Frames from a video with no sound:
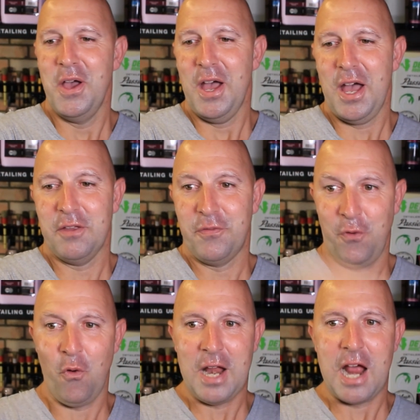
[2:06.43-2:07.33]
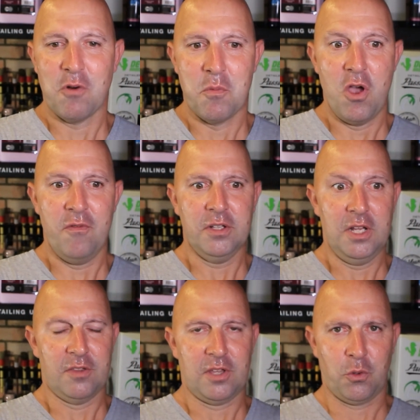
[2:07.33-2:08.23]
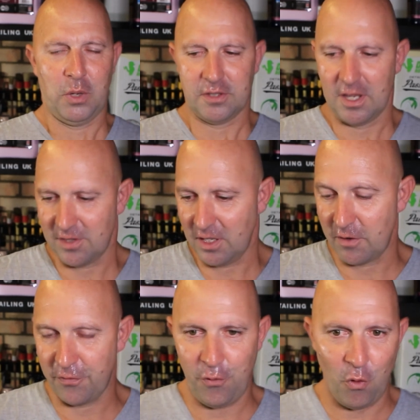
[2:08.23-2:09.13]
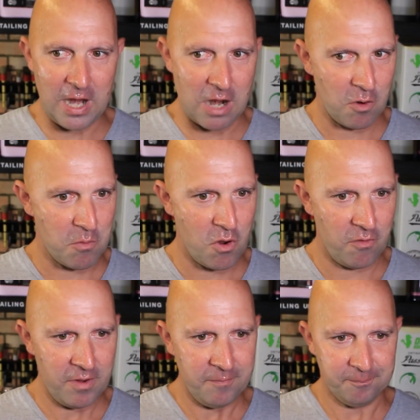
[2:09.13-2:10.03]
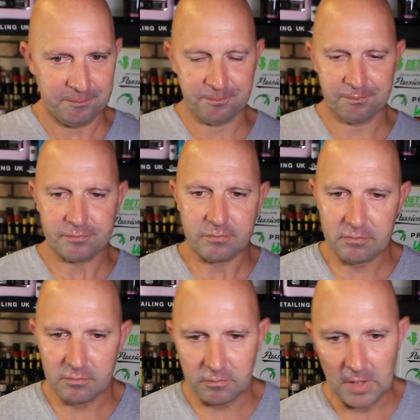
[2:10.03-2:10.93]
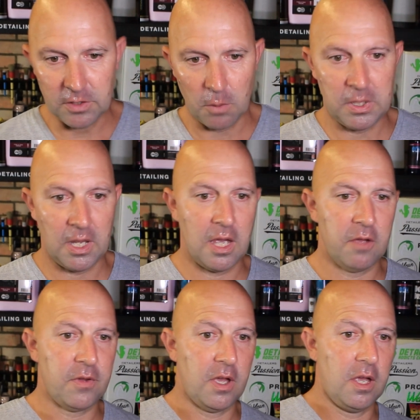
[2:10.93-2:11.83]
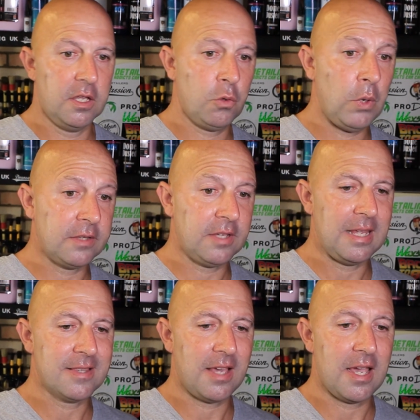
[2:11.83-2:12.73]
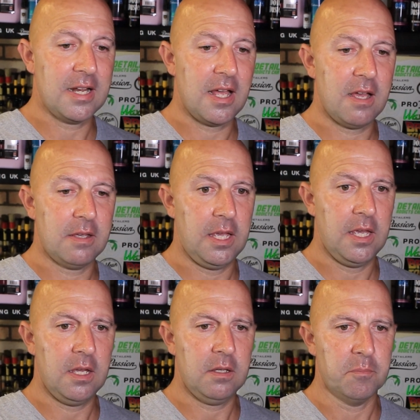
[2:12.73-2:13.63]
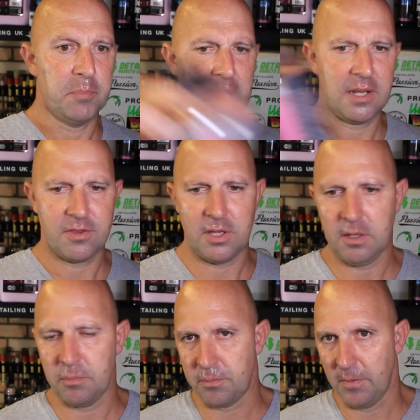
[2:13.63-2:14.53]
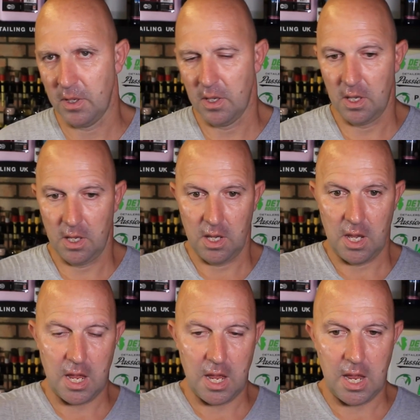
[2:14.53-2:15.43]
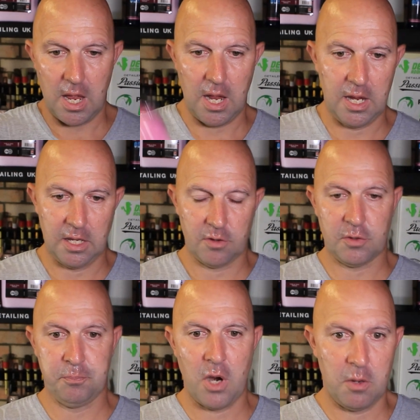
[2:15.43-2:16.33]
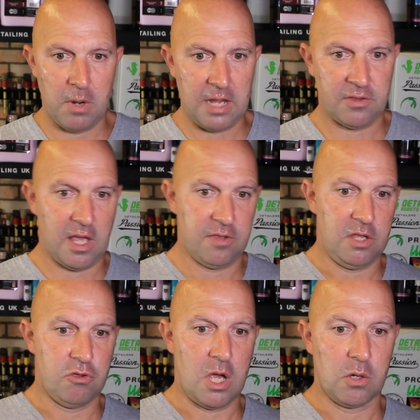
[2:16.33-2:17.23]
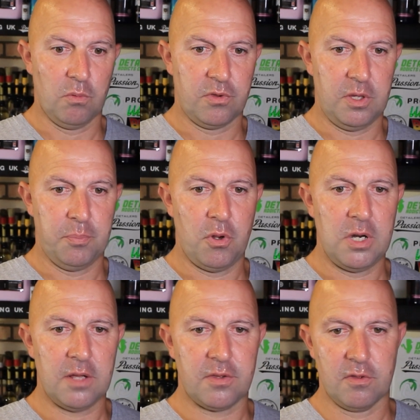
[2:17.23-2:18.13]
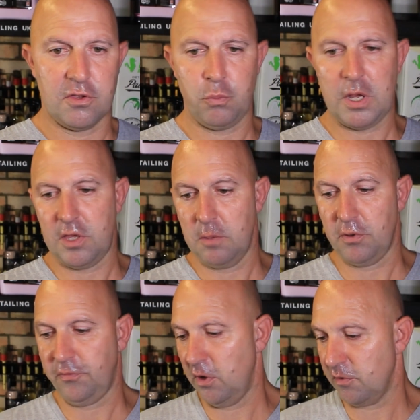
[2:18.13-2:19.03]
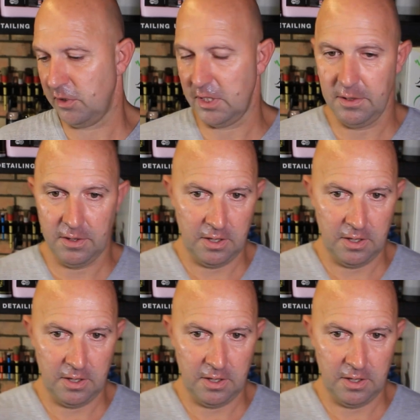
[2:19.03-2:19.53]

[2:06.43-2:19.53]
A fallout remover, nearly said quick detailer, a fallout remover. Then we have a quick detailer here, balancing. A spray wax as he juggles the products and sweating profusely.